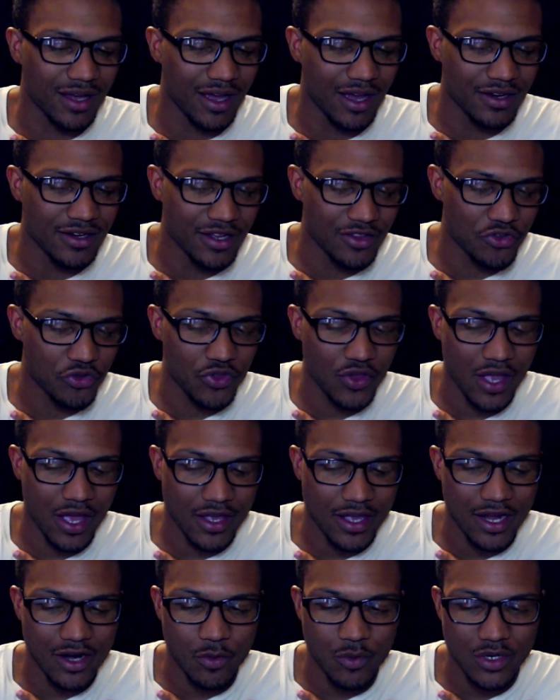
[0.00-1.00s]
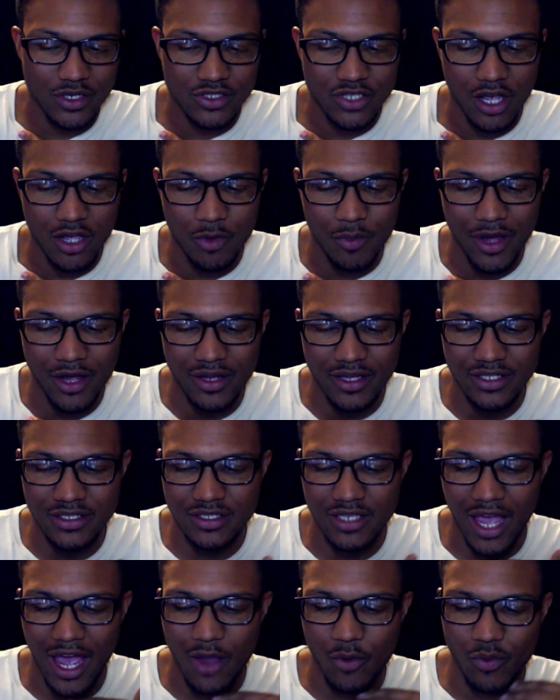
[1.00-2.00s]
another thing I kind of want to talk about
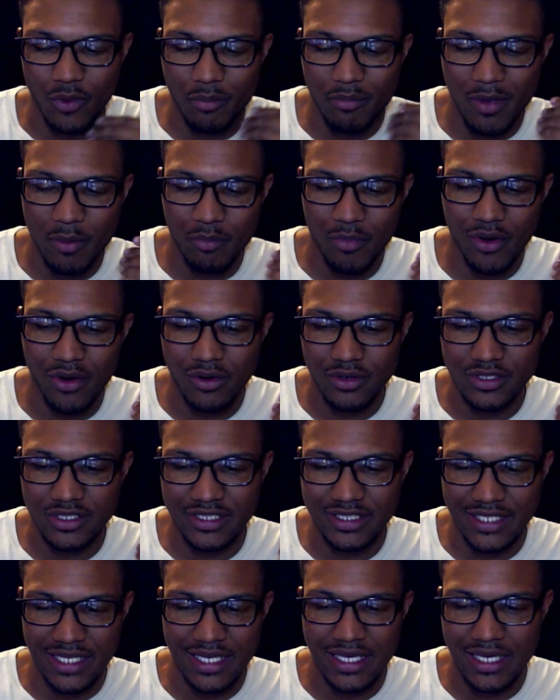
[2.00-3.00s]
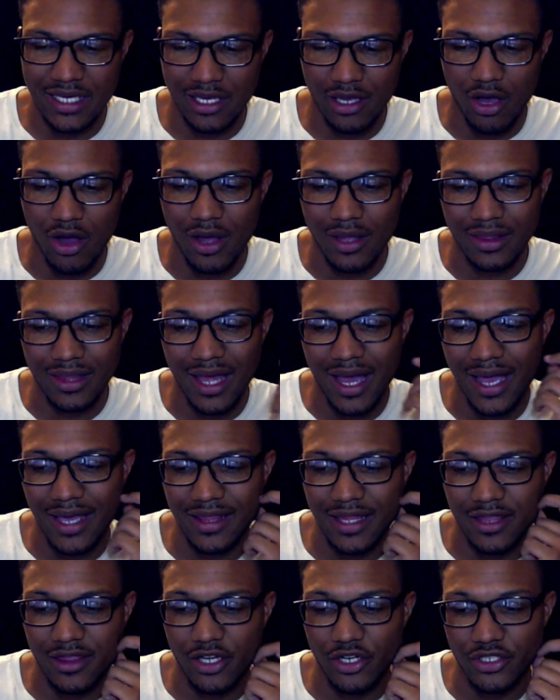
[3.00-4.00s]
is I remember seeing online
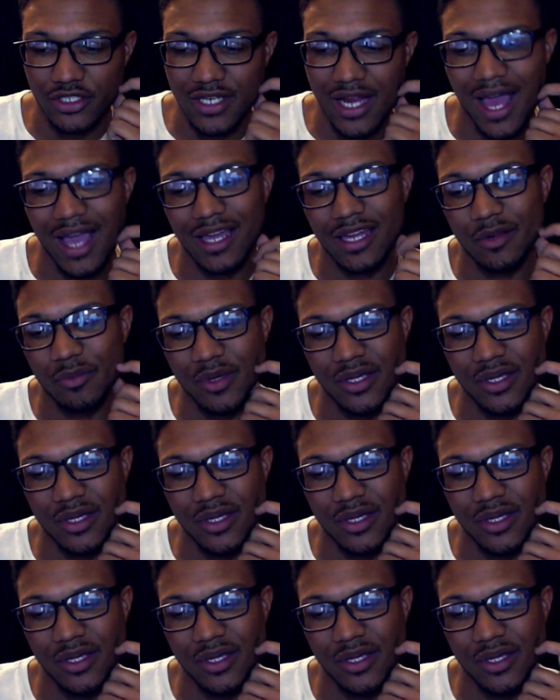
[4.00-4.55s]
that there's not going to